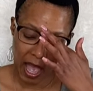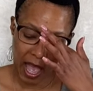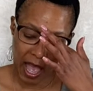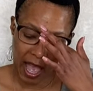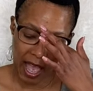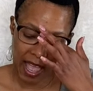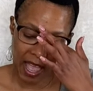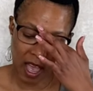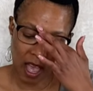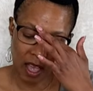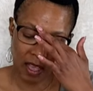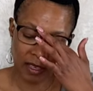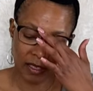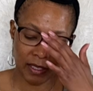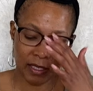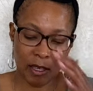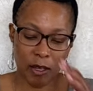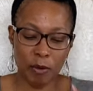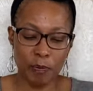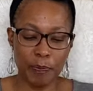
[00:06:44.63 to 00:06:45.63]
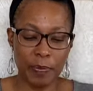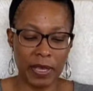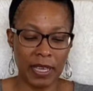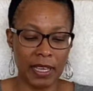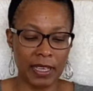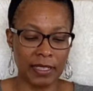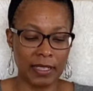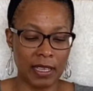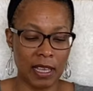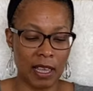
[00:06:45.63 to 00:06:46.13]
I also
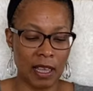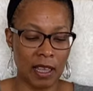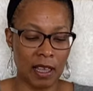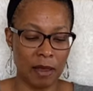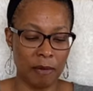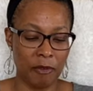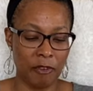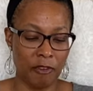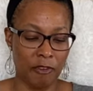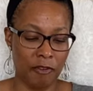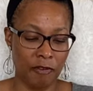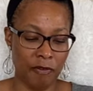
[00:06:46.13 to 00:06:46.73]
picked up